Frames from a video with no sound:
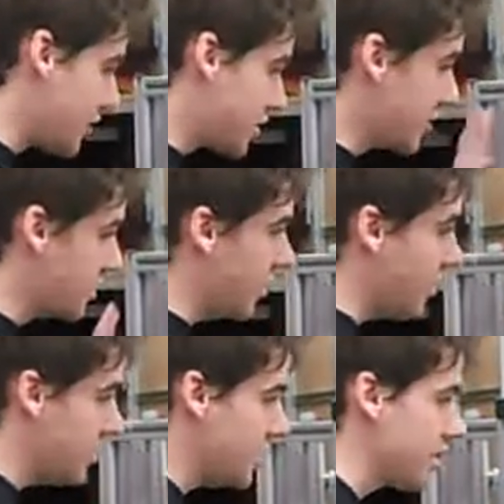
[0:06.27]
It's just
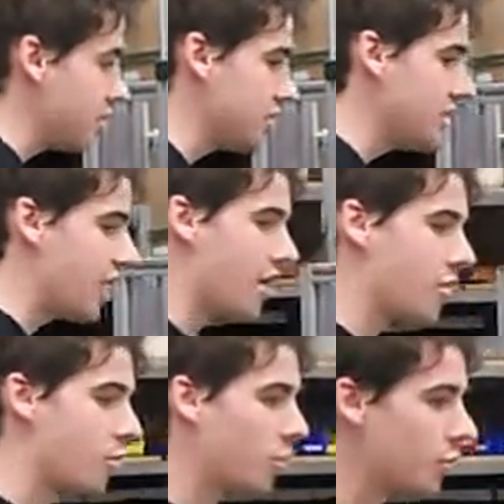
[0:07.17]
our station
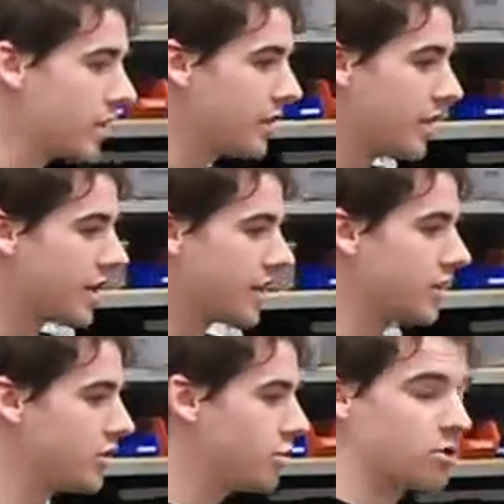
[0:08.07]
and what we think
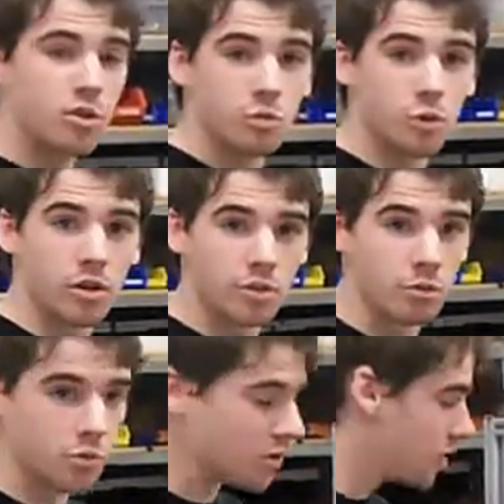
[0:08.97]
you should work
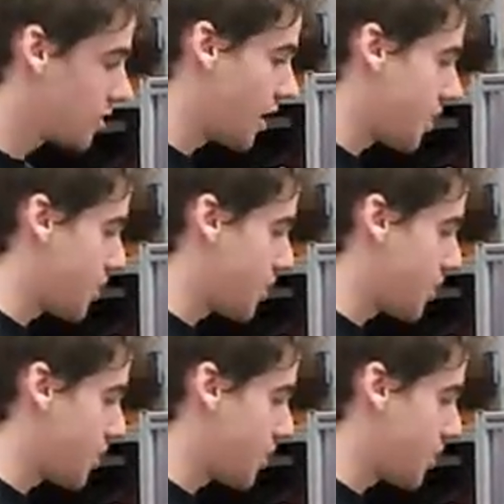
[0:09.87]
towards